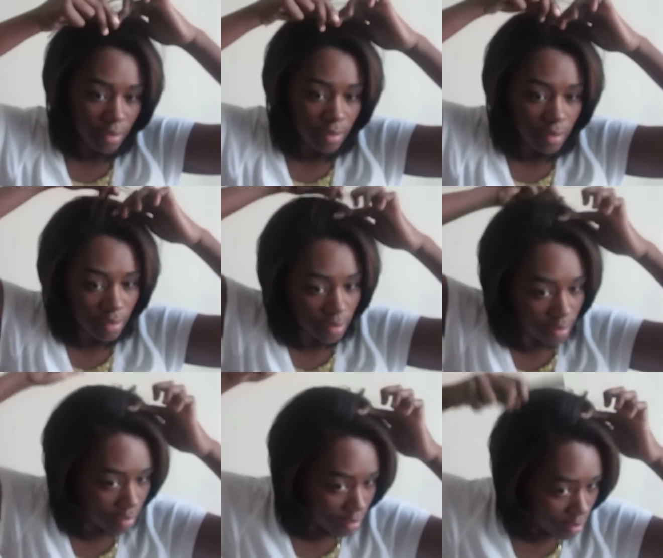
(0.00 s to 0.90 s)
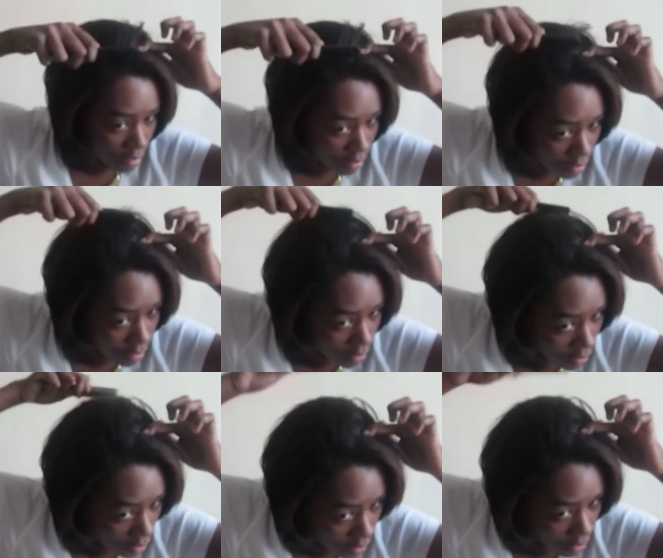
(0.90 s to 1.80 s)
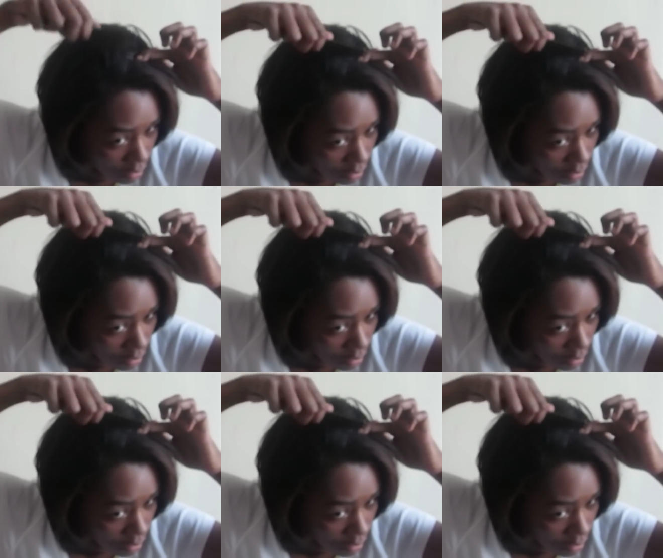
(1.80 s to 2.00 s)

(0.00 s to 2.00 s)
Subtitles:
Nobody speaks.